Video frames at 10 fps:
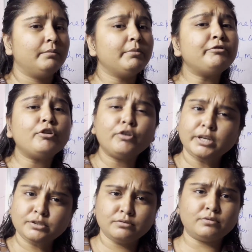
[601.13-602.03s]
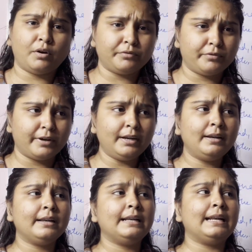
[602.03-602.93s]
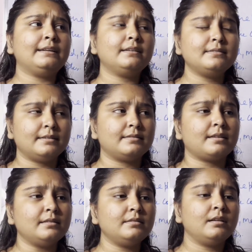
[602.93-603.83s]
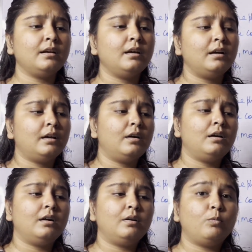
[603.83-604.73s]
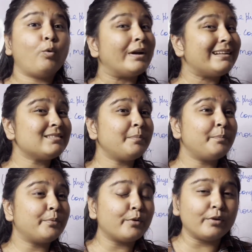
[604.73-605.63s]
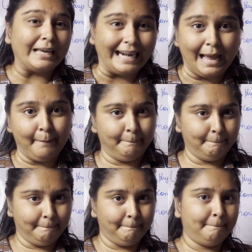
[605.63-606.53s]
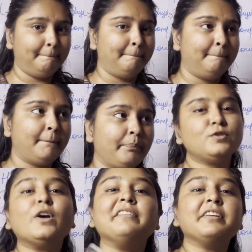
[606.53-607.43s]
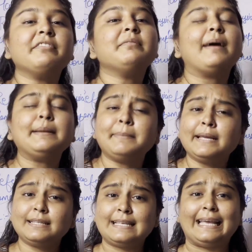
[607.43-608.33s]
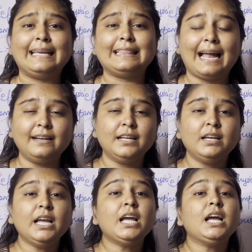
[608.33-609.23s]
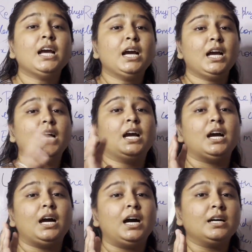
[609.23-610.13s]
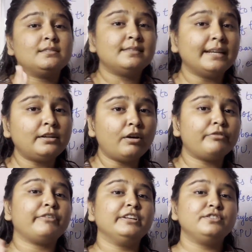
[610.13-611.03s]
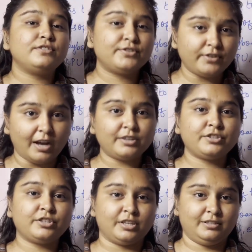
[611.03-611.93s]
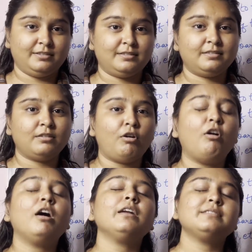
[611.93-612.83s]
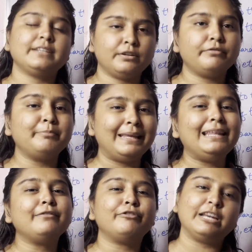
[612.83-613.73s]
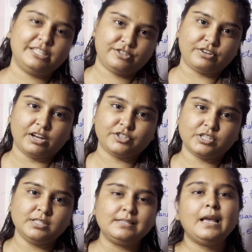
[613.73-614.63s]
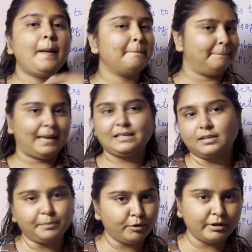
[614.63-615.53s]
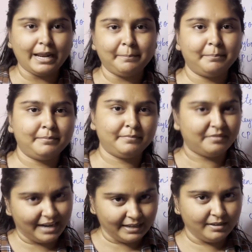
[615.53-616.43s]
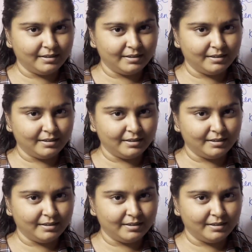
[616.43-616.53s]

Before going to software, let us discuss what is a program. So everyone might be saying that a set of instructions or set of meaningful instructions makes a program, right?